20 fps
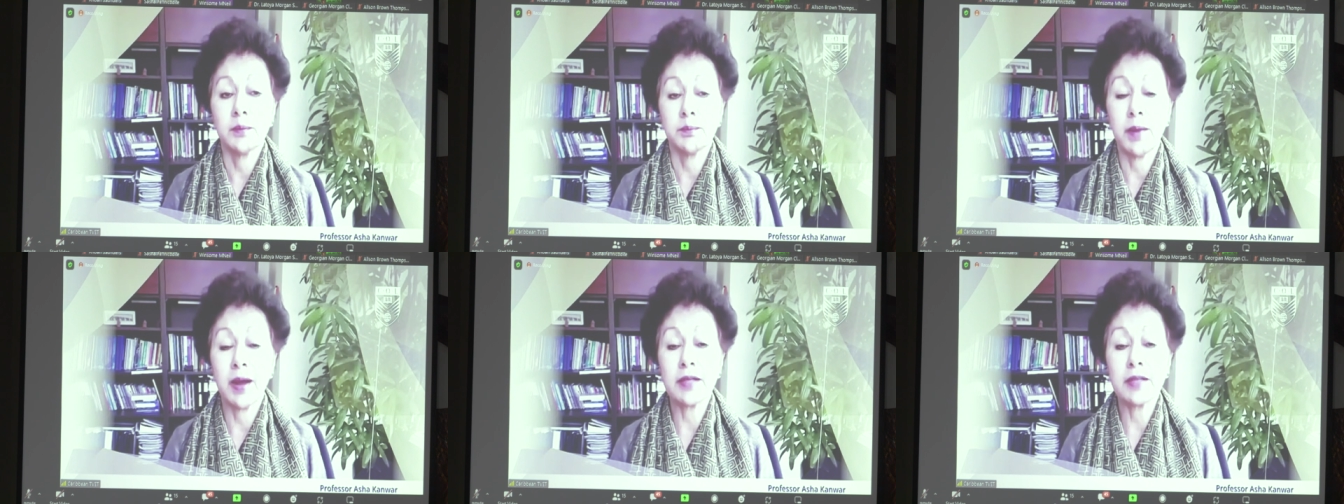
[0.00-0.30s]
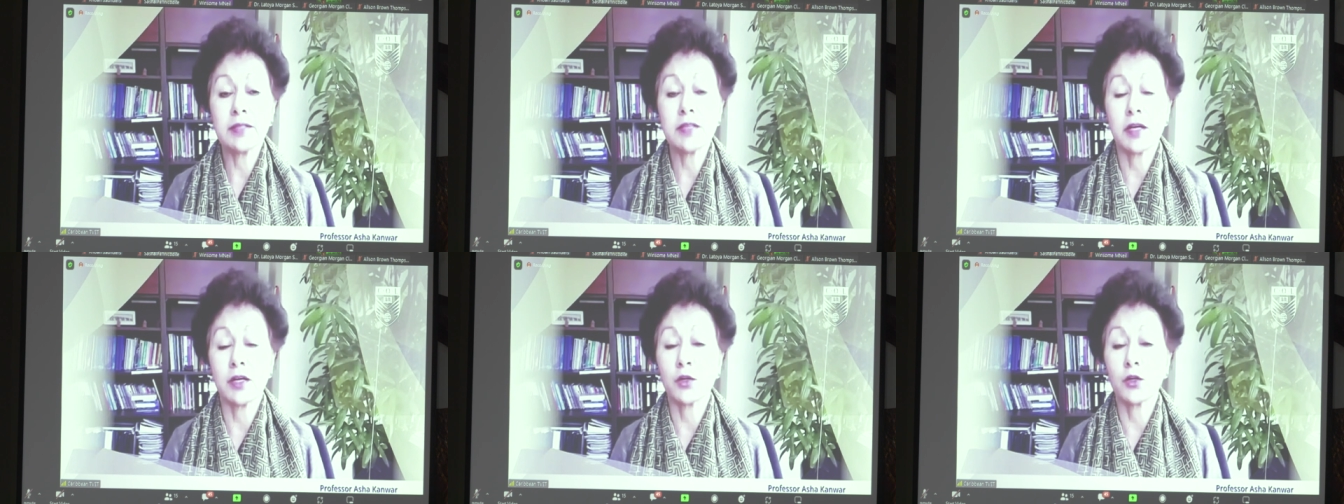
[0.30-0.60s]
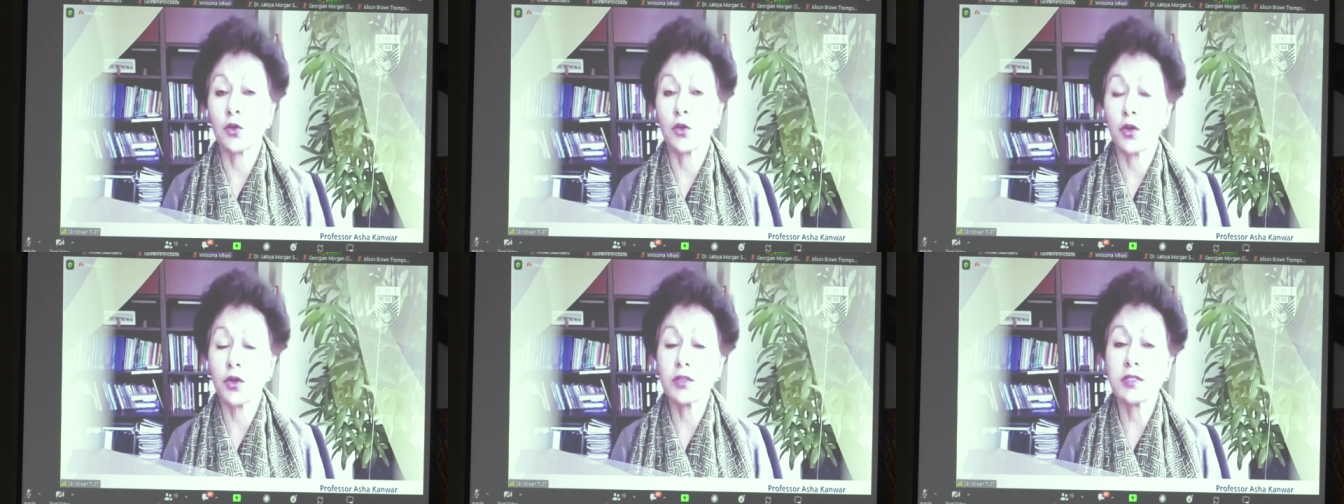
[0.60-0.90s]
but
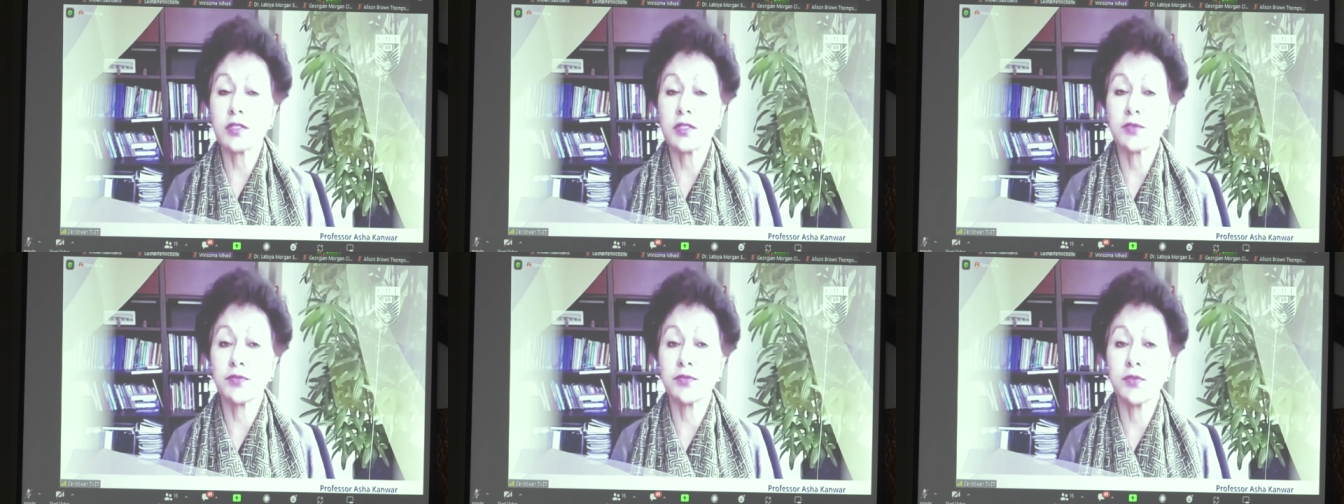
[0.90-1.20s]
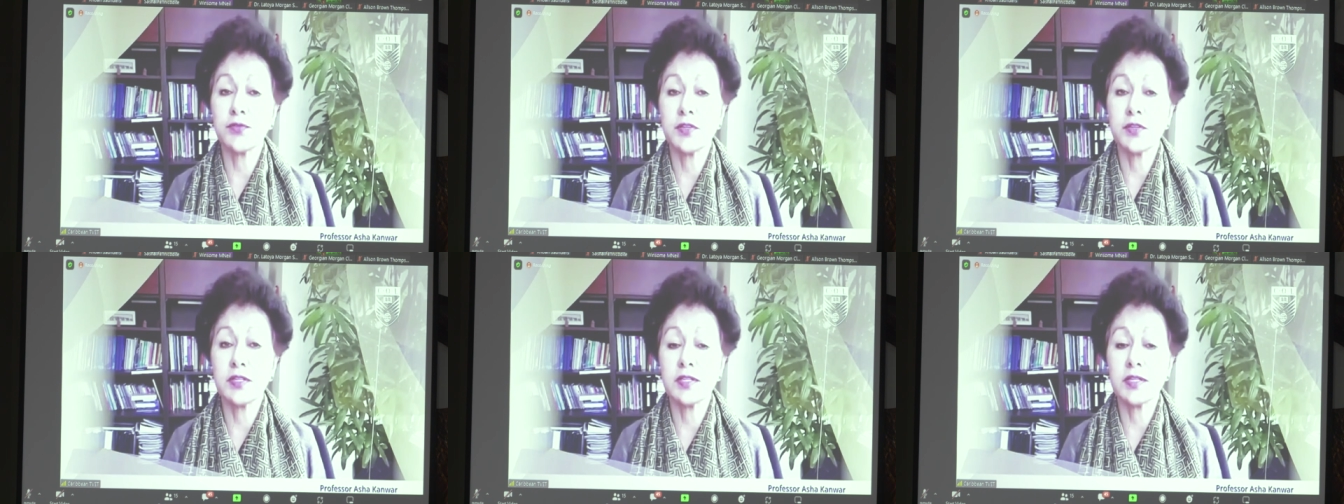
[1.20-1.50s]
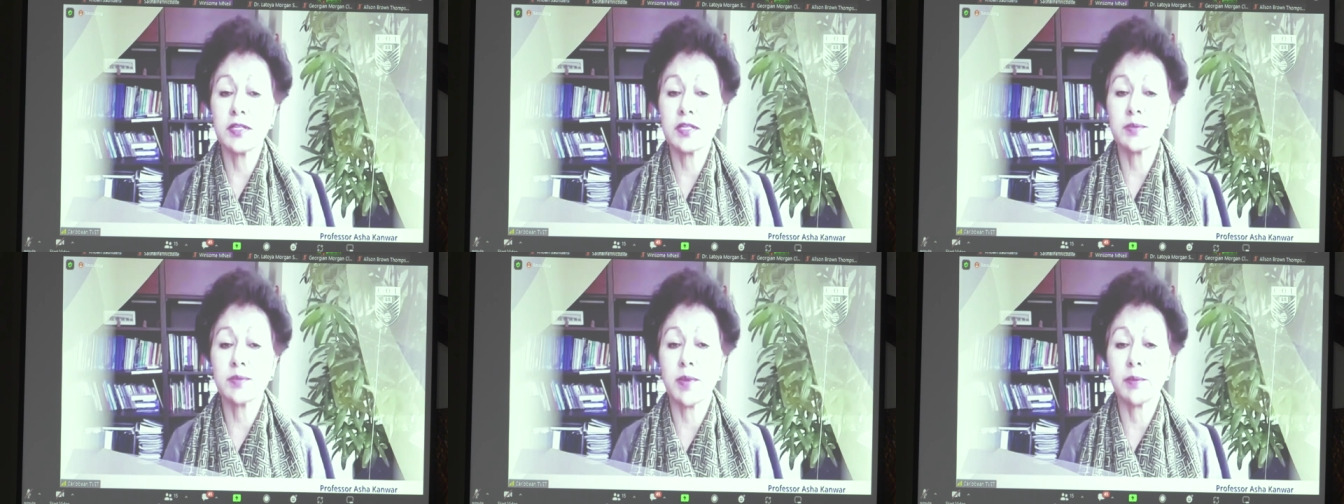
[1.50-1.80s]
across the
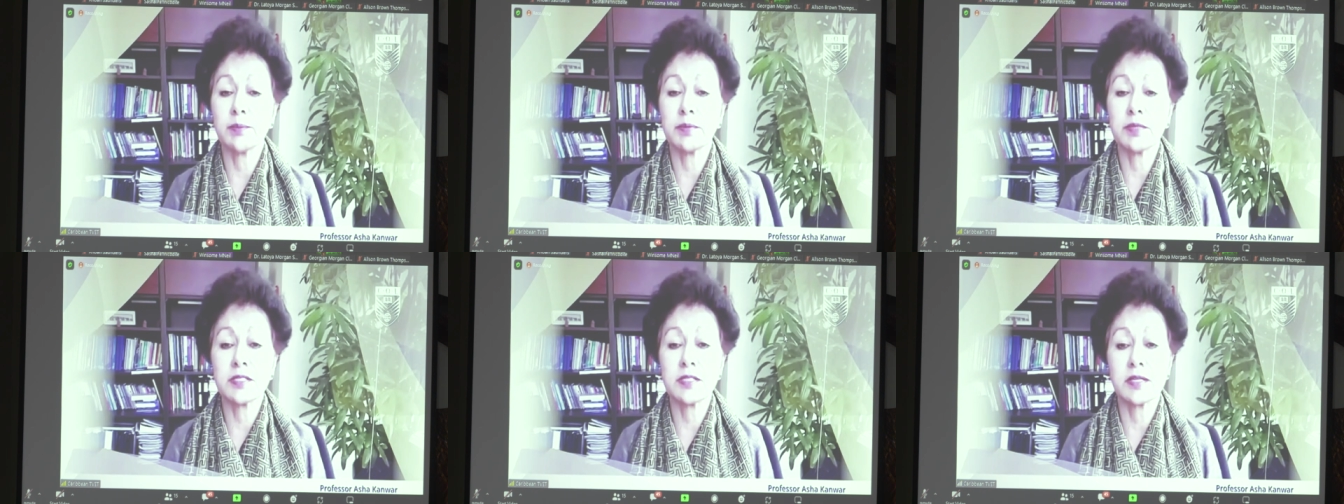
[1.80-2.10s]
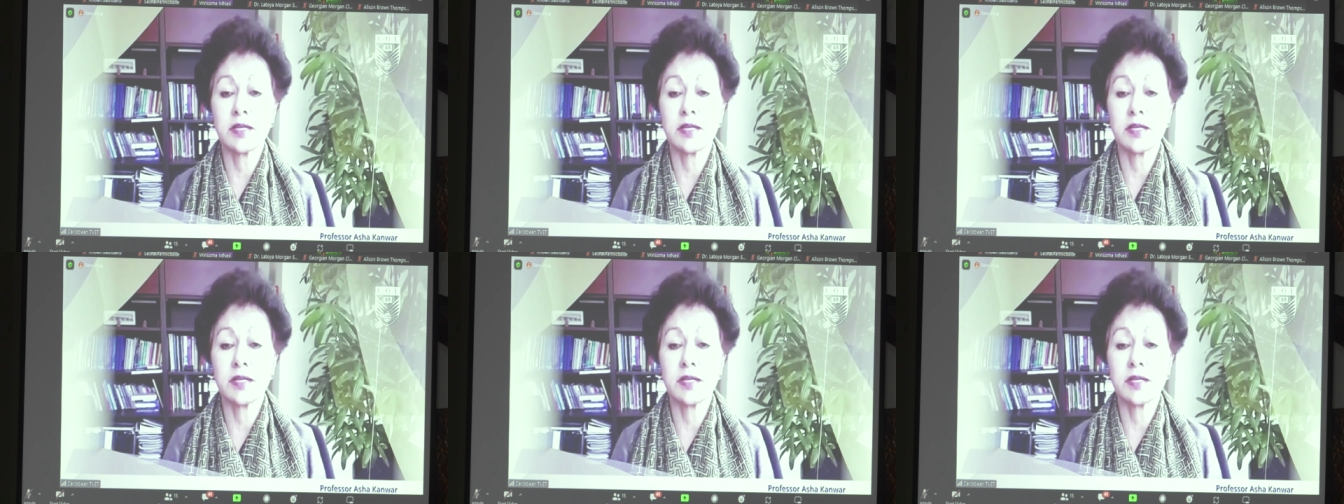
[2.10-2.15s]
56 member